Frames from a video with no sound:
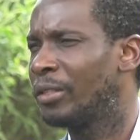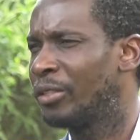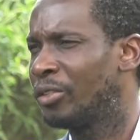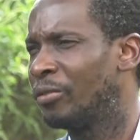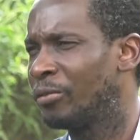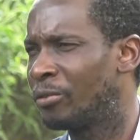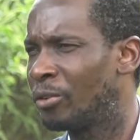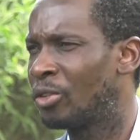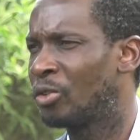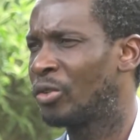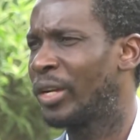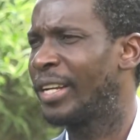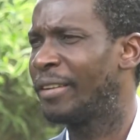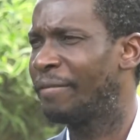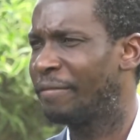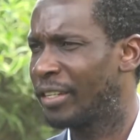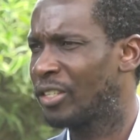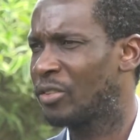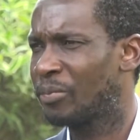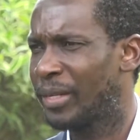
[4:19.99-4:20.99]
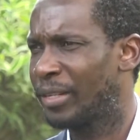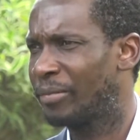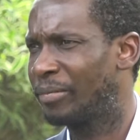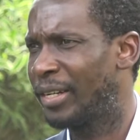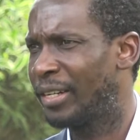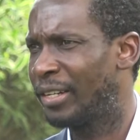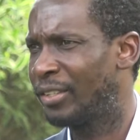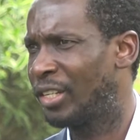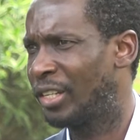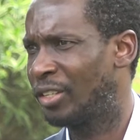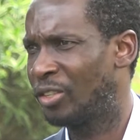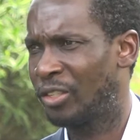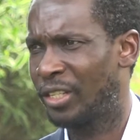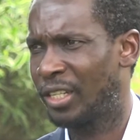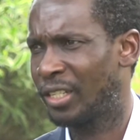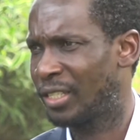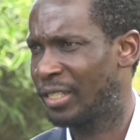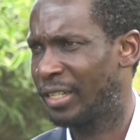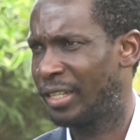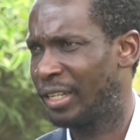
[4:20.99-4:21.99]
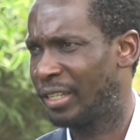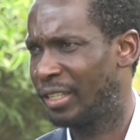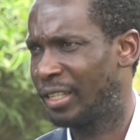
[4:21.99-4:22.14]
You've gone to an investment manager and you're just telling